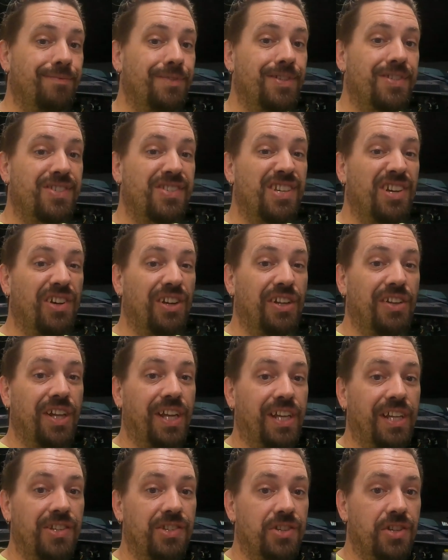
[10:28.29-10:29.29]
Steering
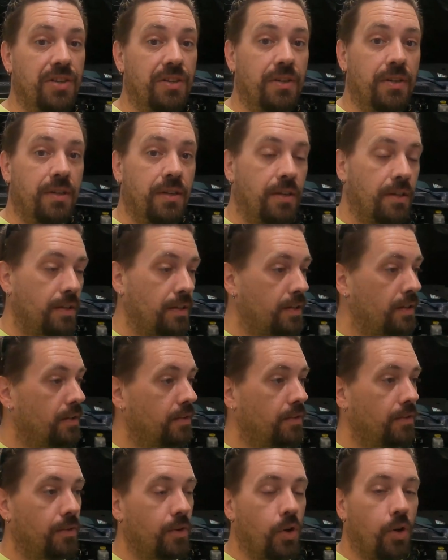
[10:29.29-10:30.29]
linkage
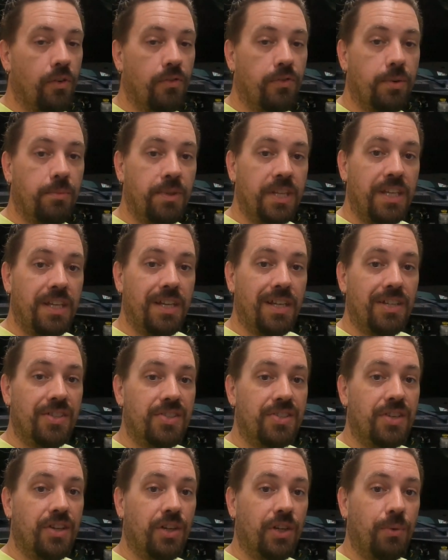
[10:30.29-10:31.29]
going from the
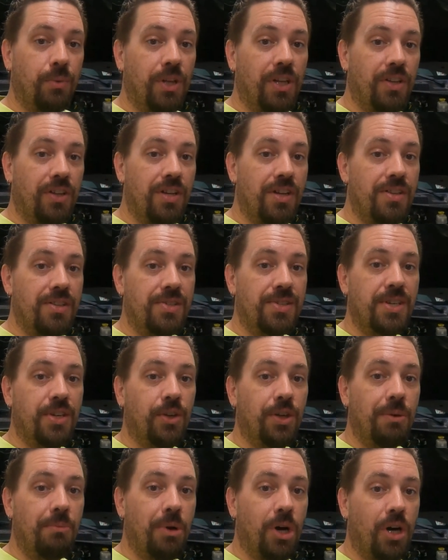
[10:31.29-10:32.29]
steering wheel into the
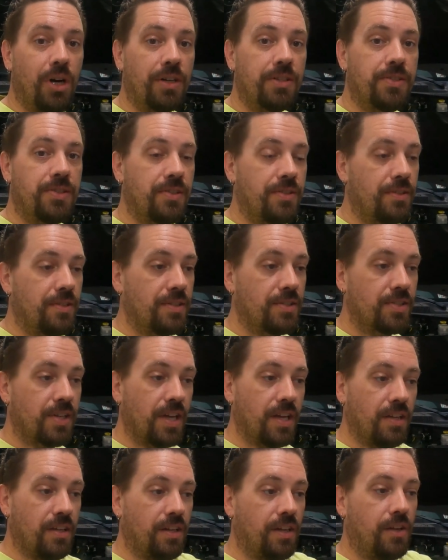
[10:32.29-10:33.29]
steering box. It's
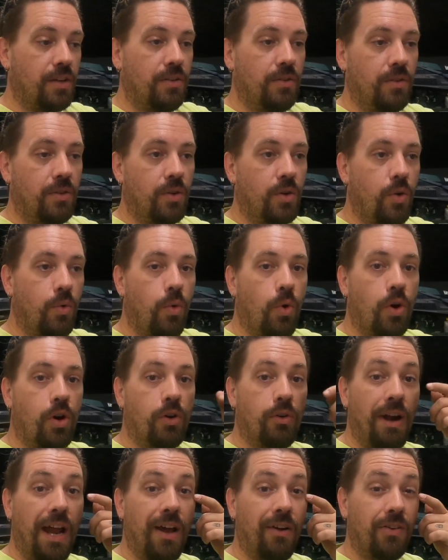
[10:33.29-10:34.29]
got a quarter
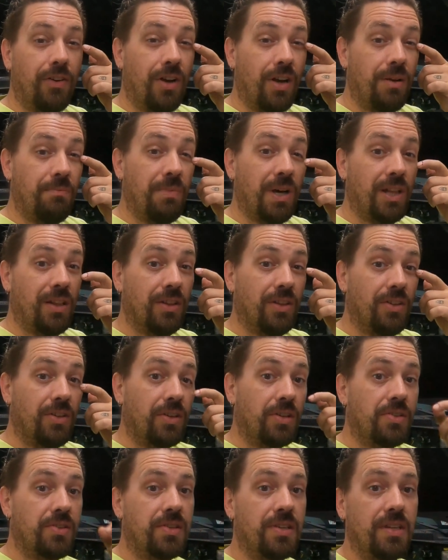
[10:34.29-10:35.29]
round on it by the
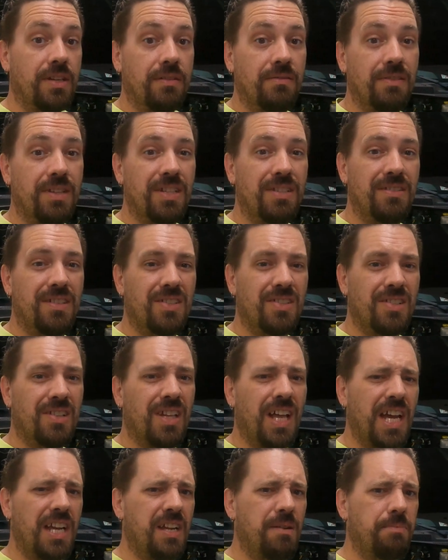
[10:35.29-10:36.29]
looks, and it doesn't
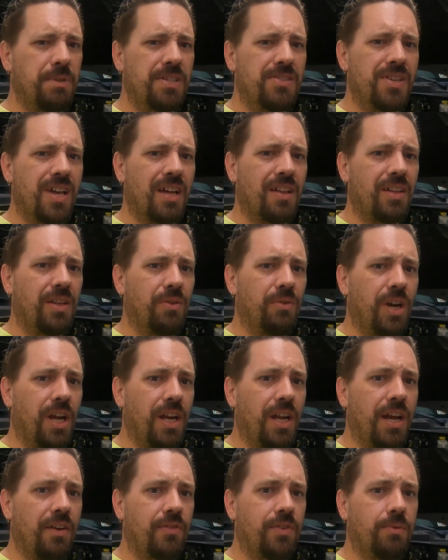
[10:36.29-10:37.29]
line up exactly
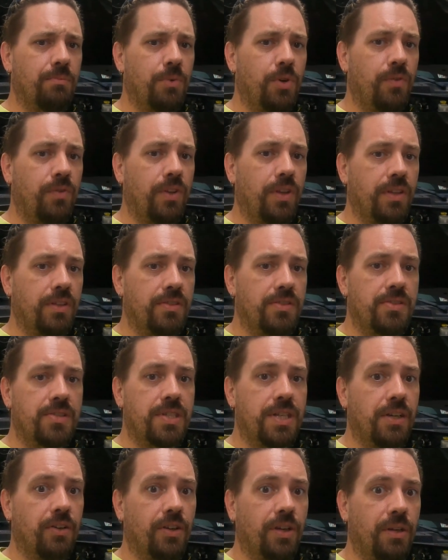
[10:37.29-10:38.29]
right after moving the
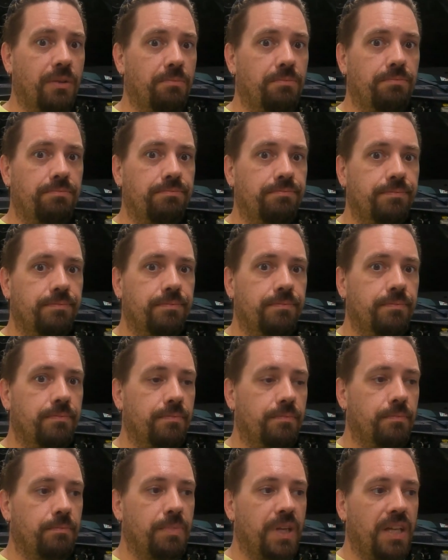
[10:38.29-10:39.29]
steering
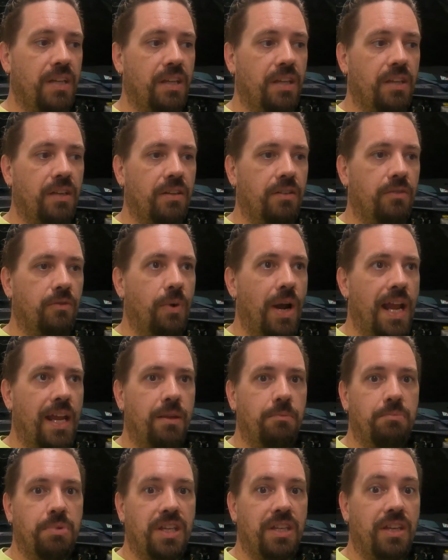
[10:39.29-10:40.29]
pinion and rack
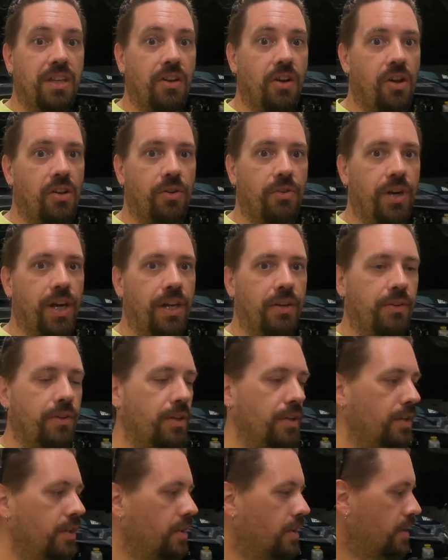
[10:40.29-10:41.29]
and pinion all around.
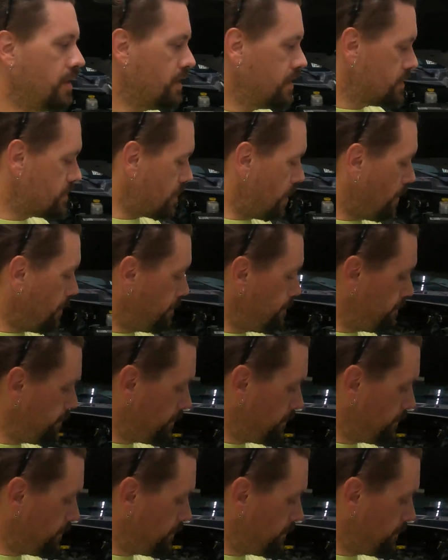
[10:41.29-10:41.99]
So